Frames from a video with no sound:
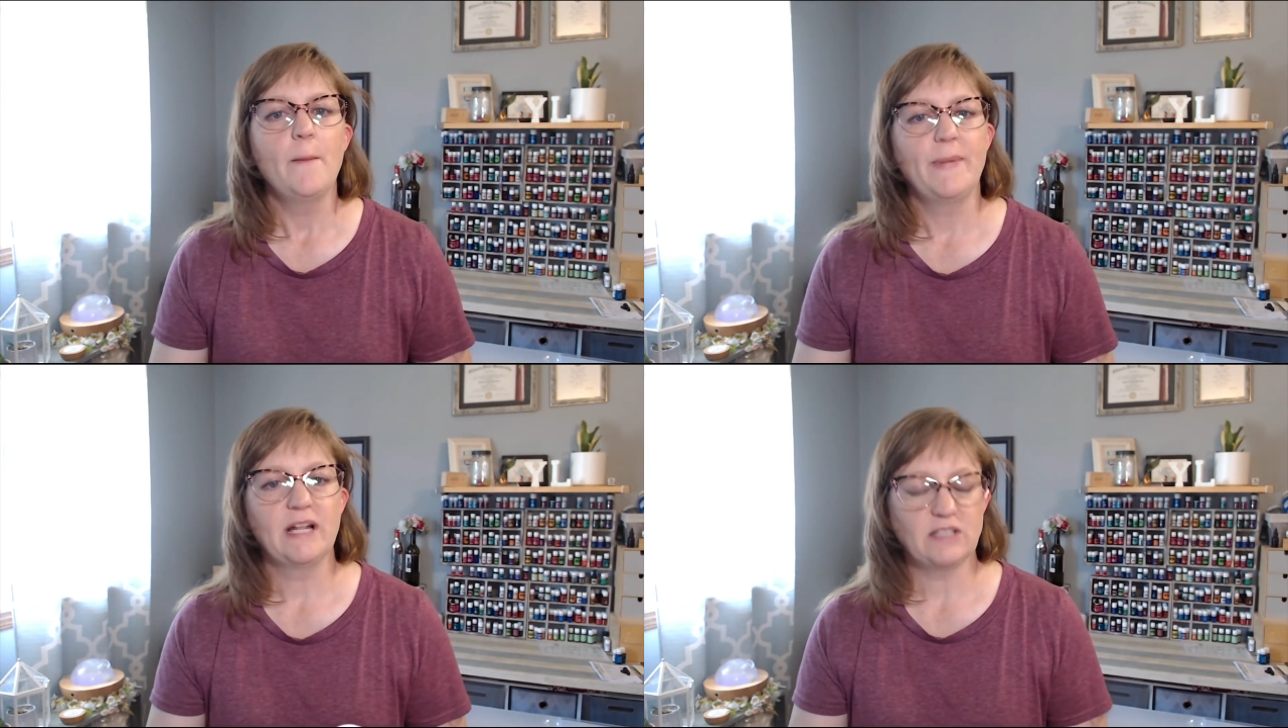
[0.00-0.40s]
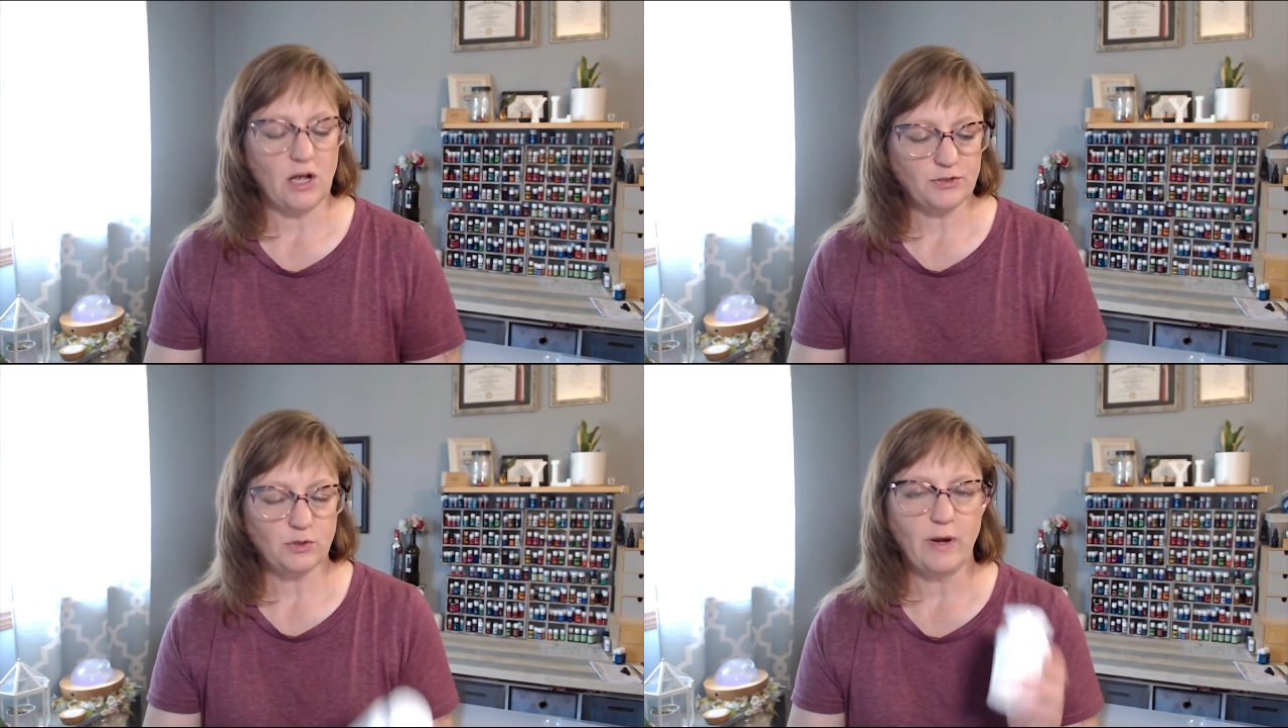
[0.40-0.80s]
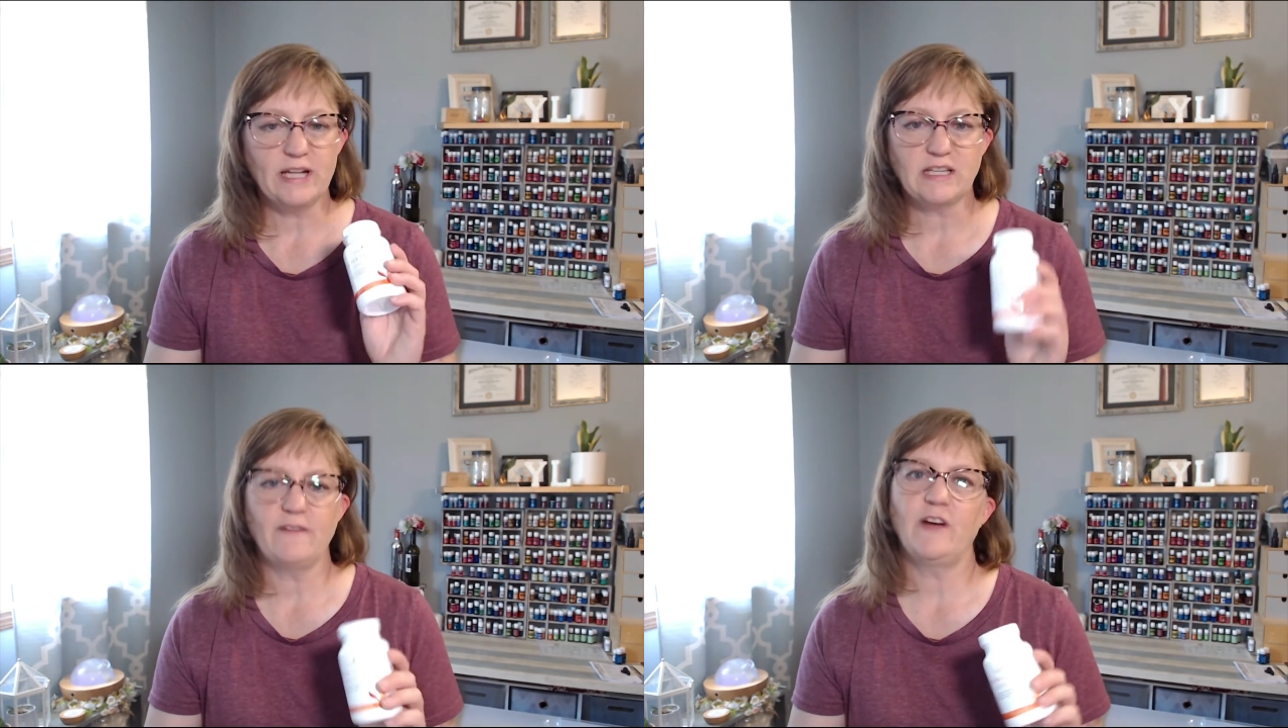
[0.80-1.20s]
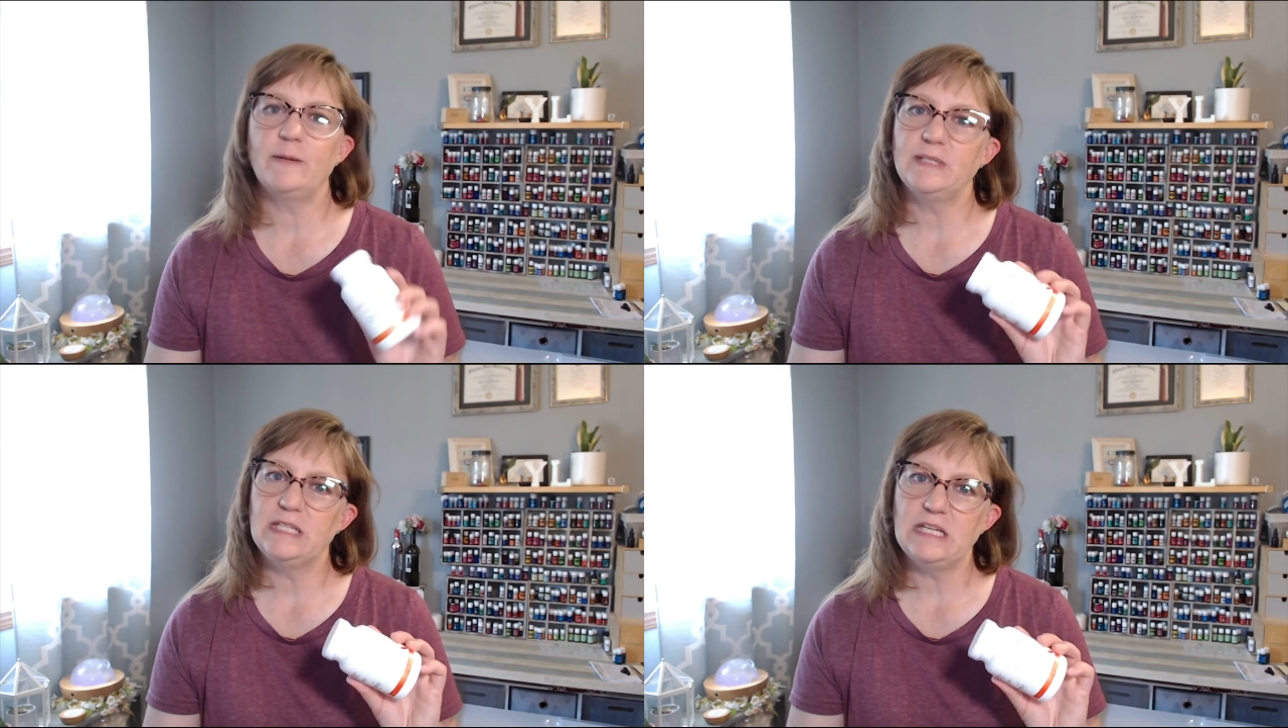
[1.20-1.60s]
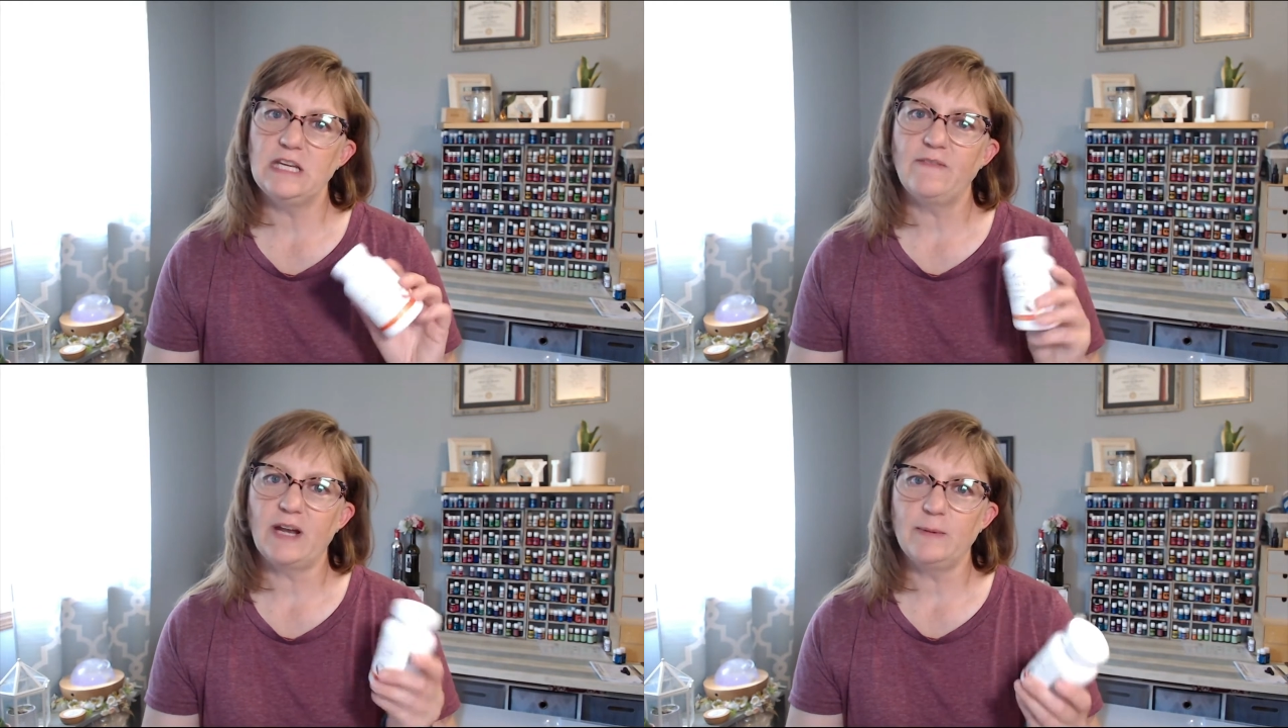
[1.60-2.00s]
But it's also great. It's got vitamin
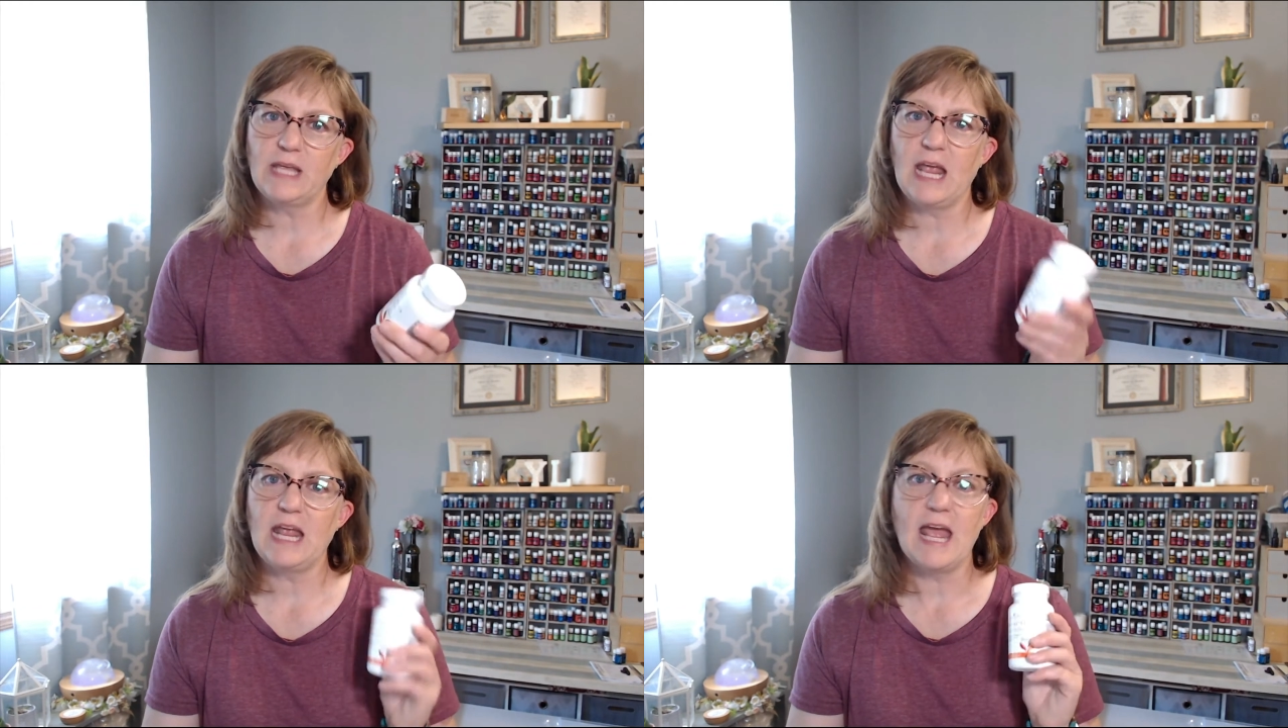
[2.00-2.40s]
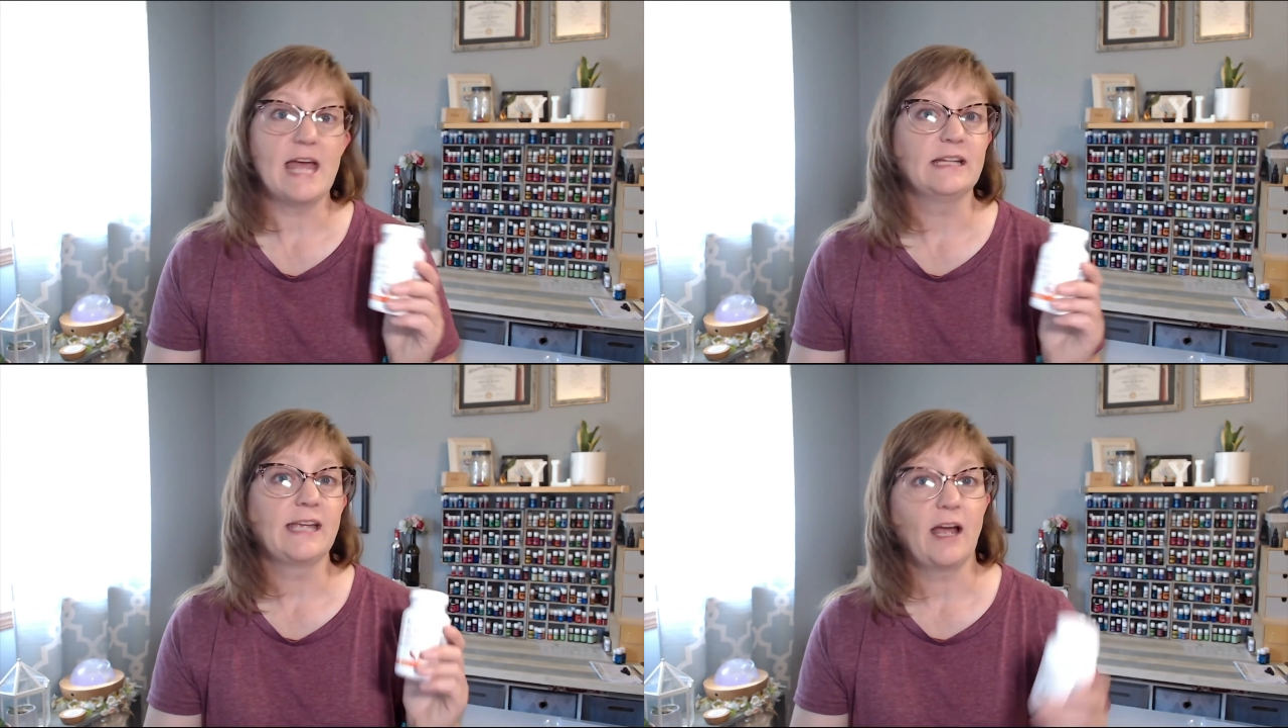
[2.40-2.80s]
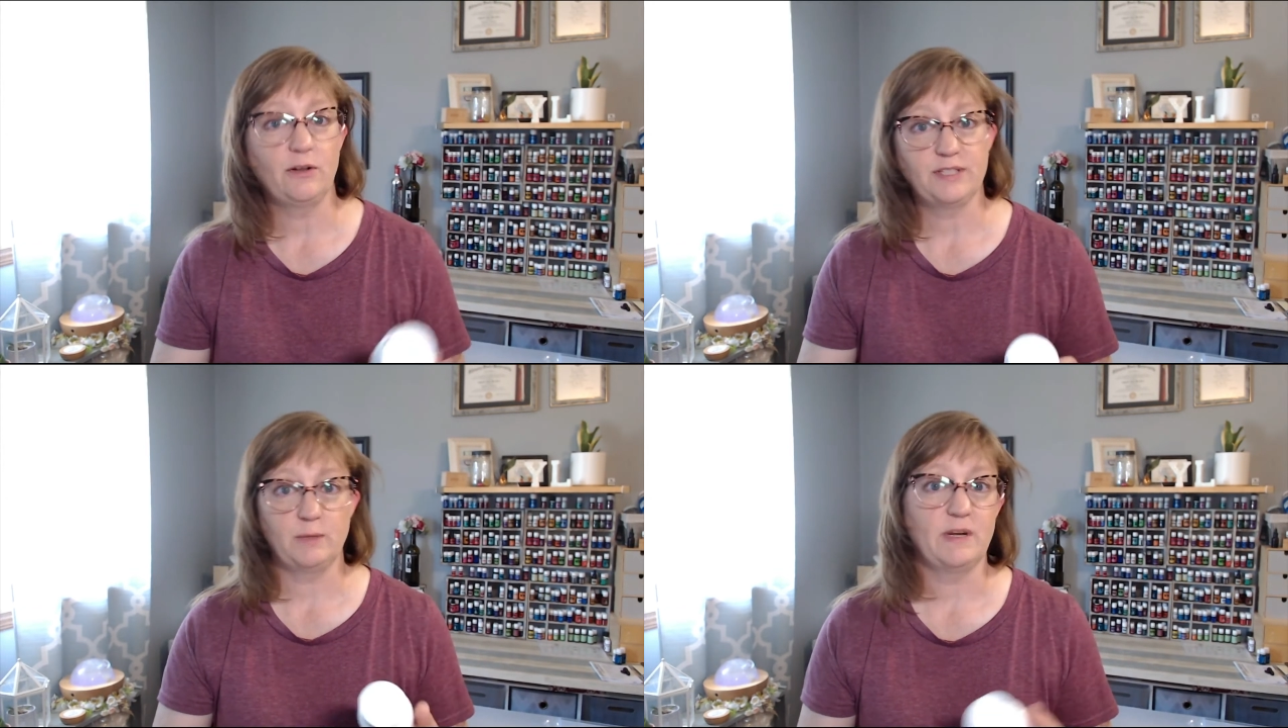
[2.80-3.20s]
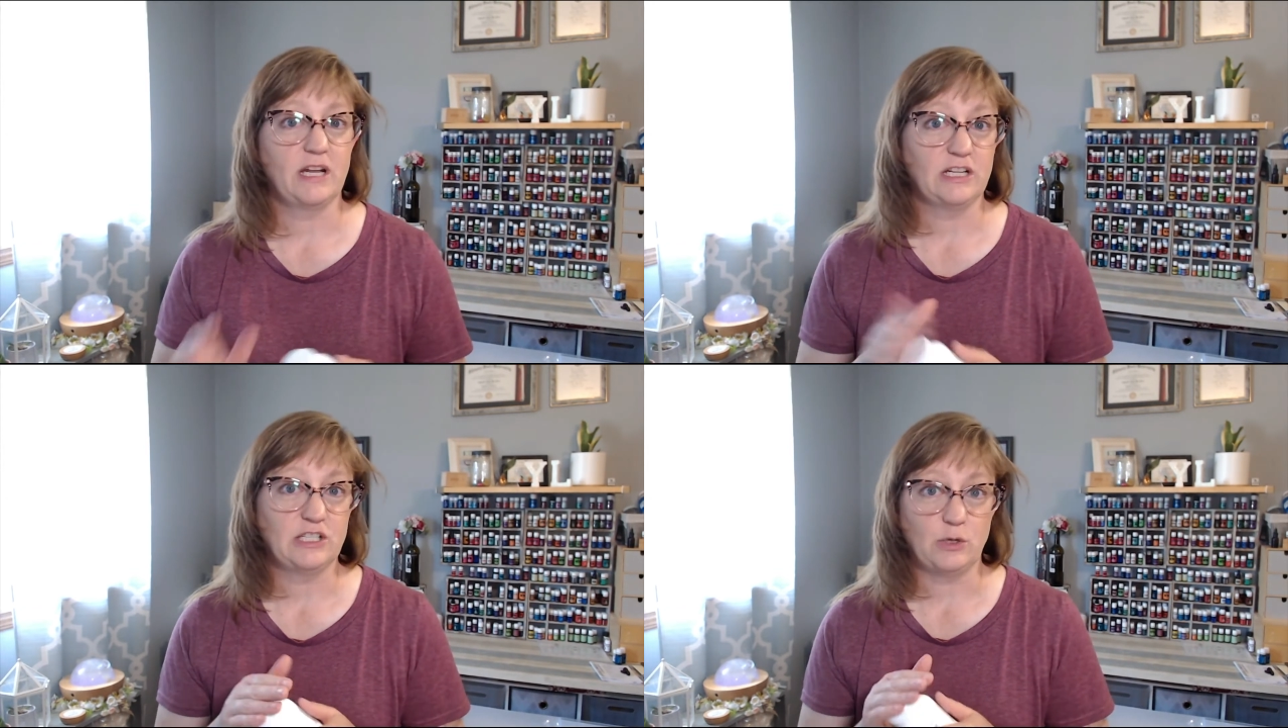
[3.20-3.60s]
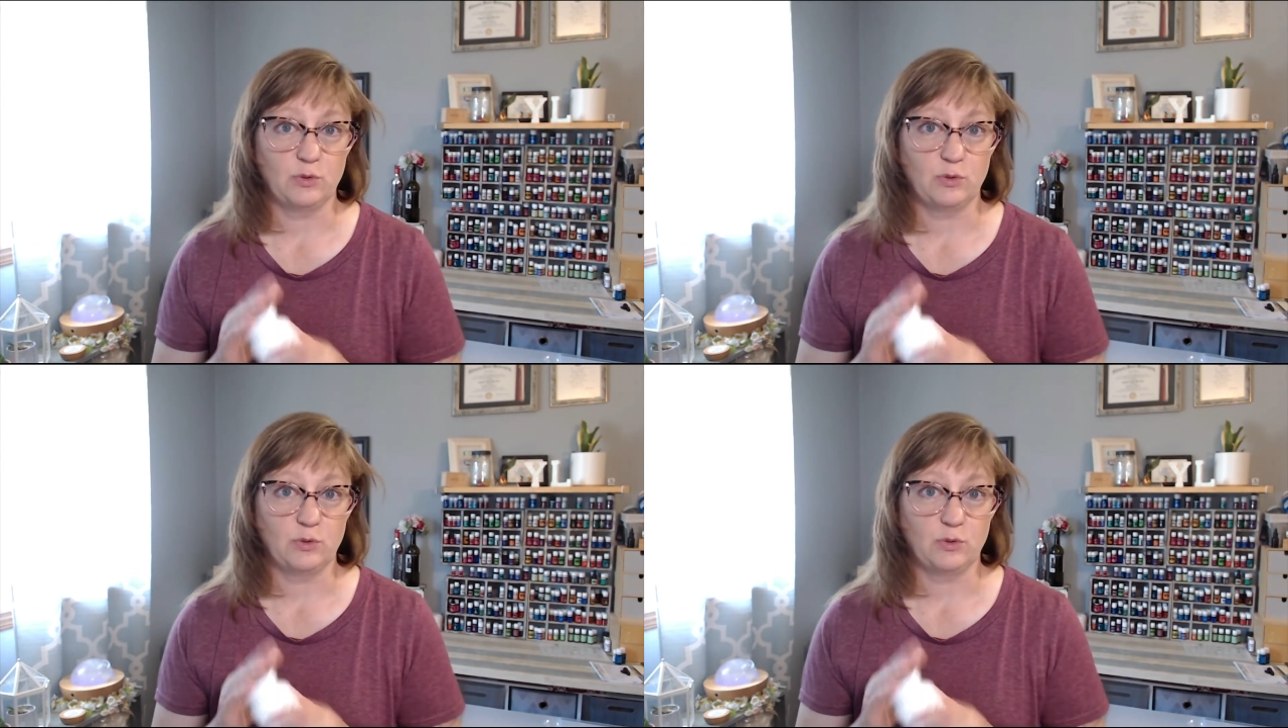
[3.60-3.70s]
D, vitamin K, and calcium in it too.